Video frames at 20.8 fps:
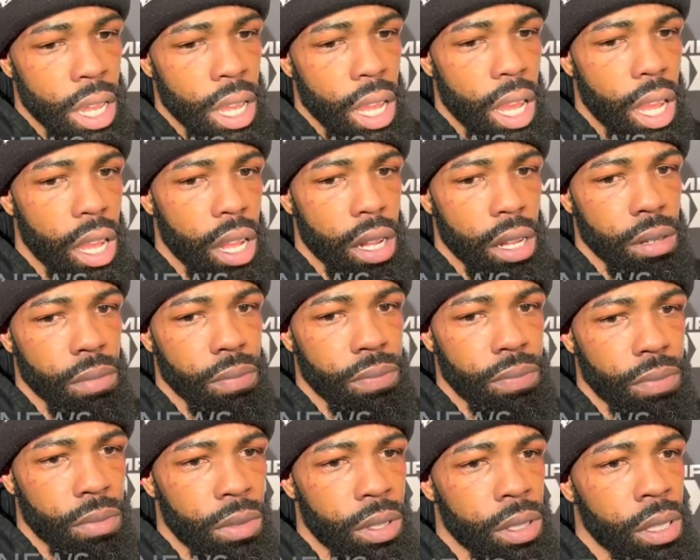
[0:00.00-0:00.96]

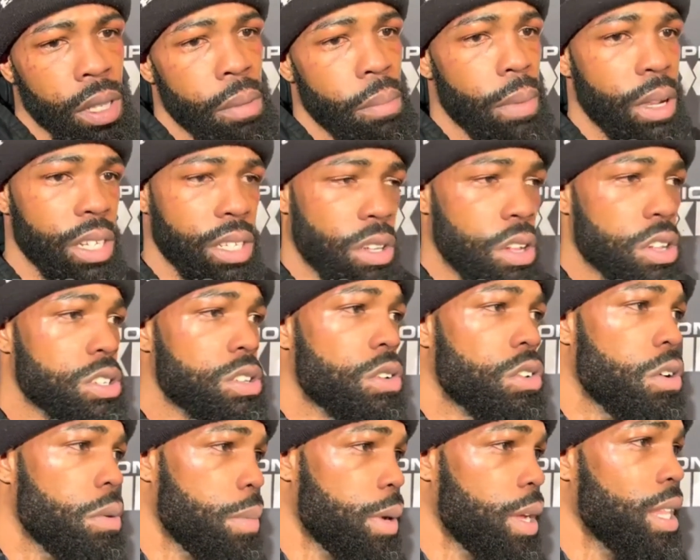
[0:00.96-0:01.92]
But it's also
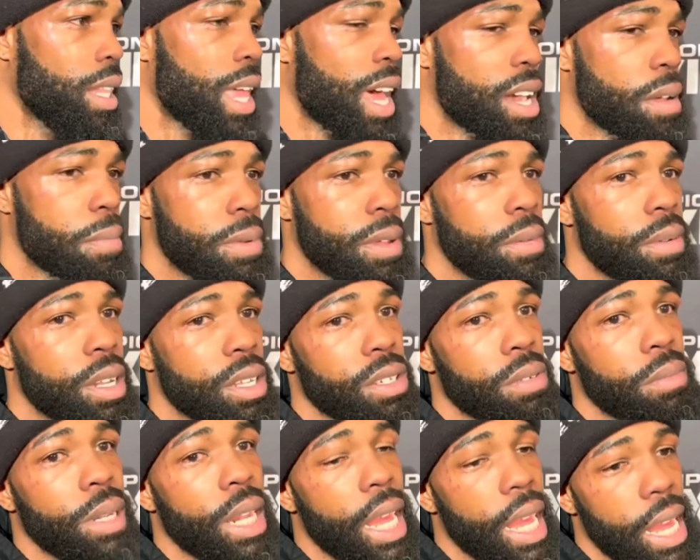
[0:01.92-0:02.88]
going to be a lot of people that's
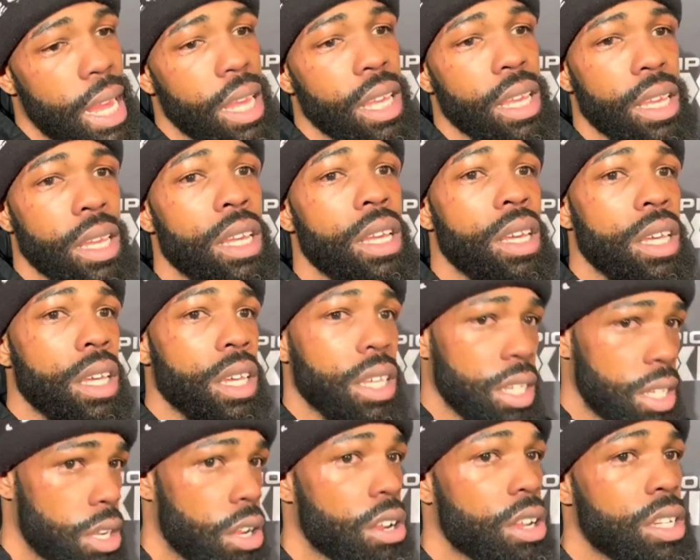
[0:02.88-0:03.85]
going to be like, hey,
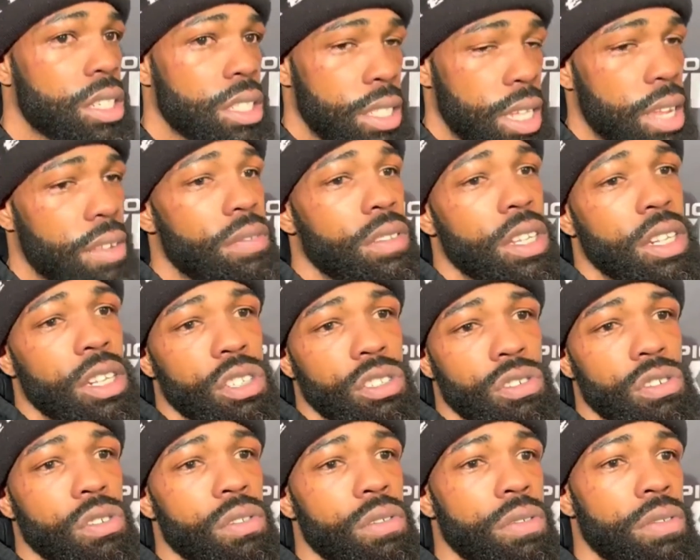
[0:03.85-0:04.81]
Gary is definitely the
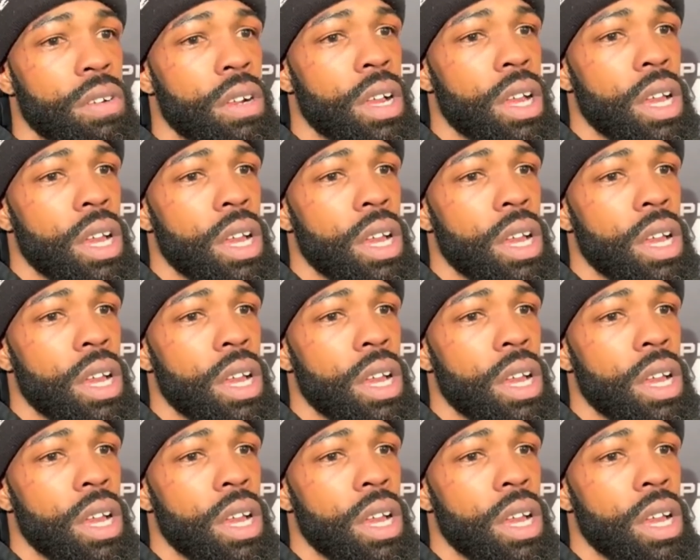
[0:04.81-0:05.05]
truth.